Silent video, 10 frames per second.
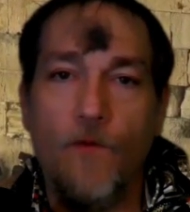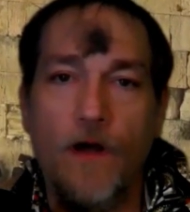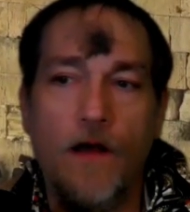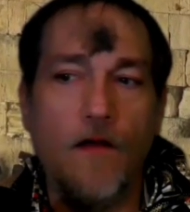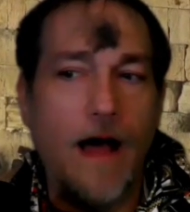
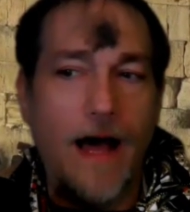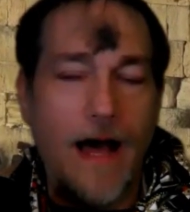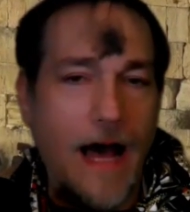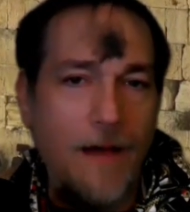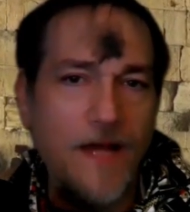Well,
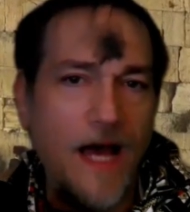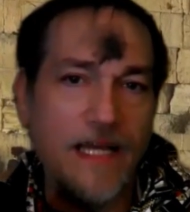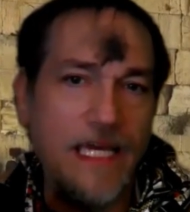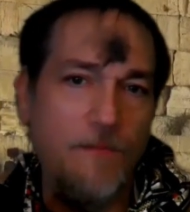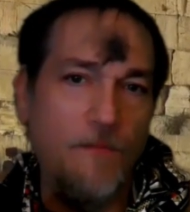I'm not
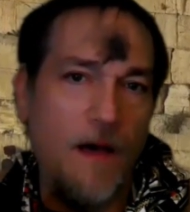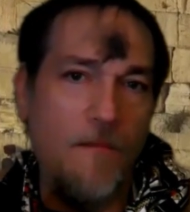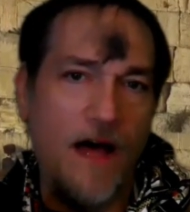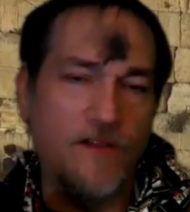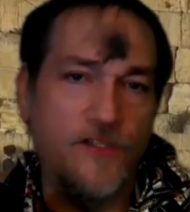keeping my
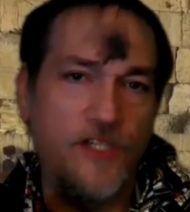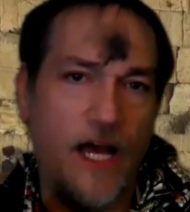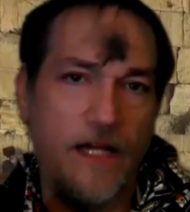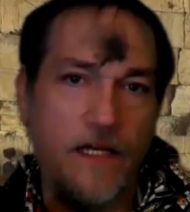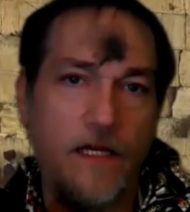mouth
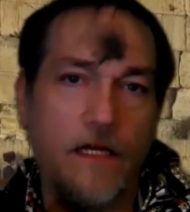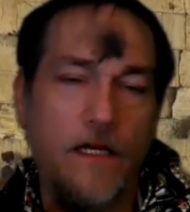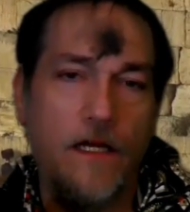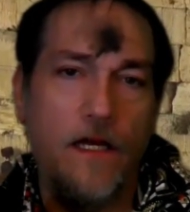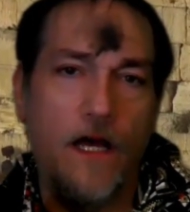shut.
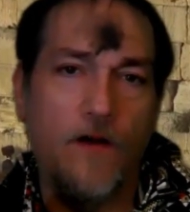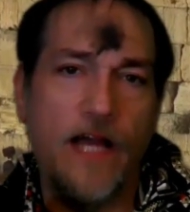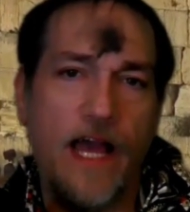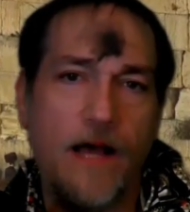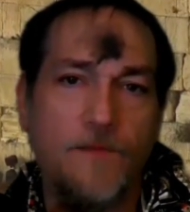
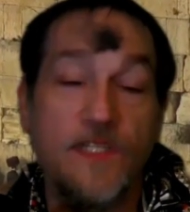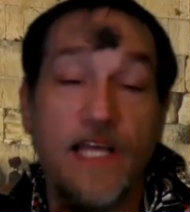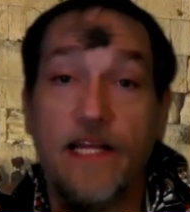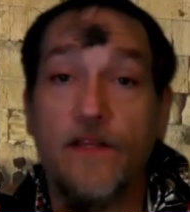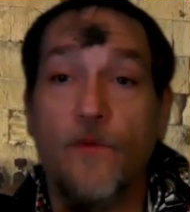Okay. I'm
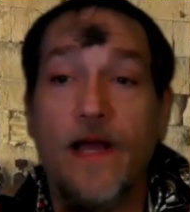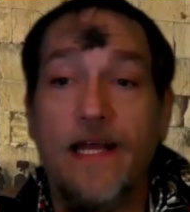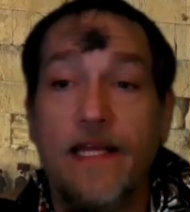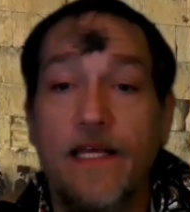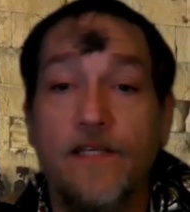saying it the way
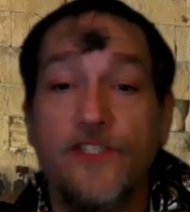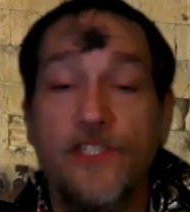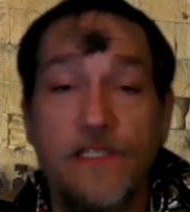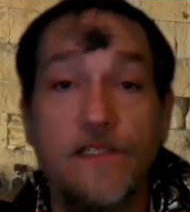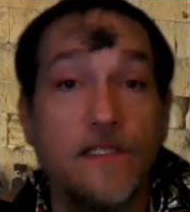it is.
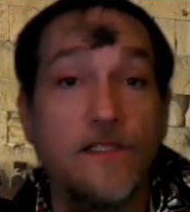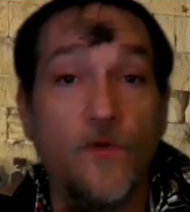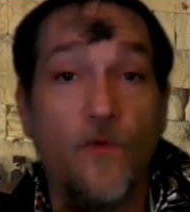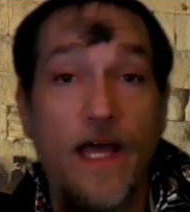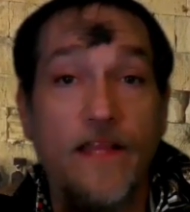Jesus is
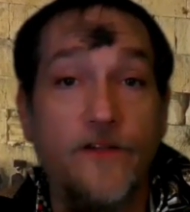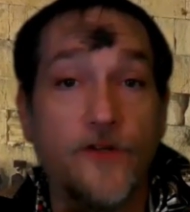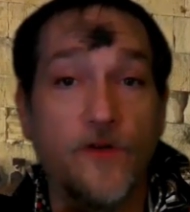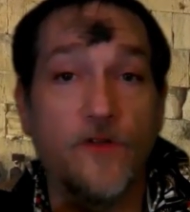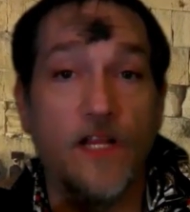the way, the
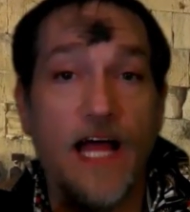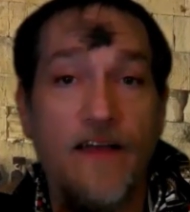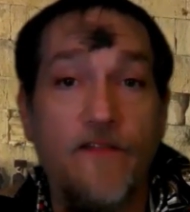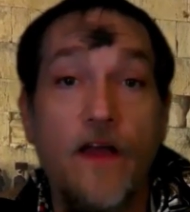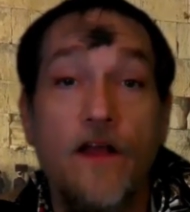truth, the
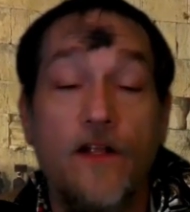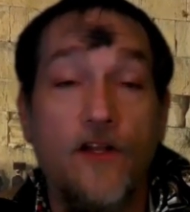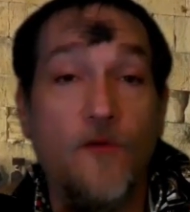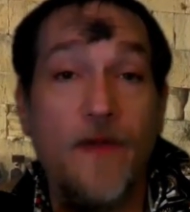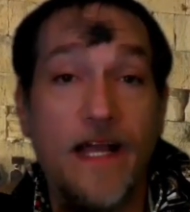life.
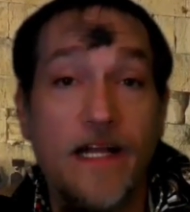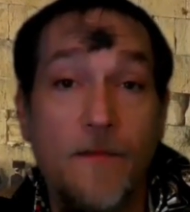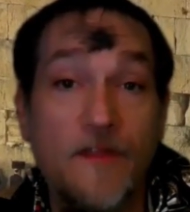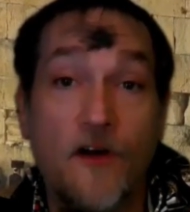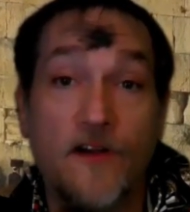No man
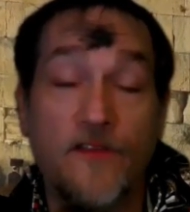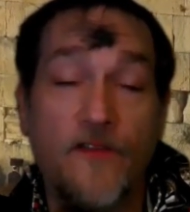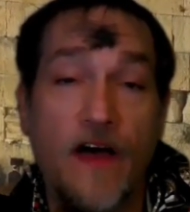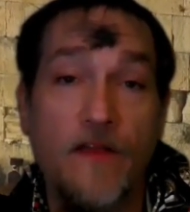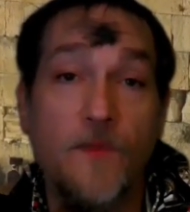cometh unto the
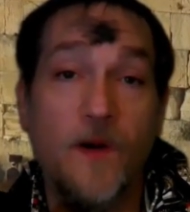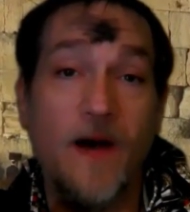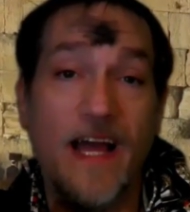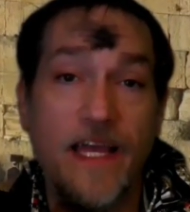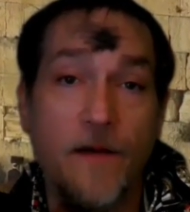Father but
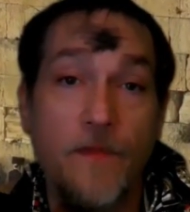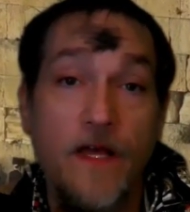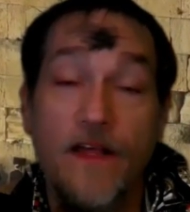by him.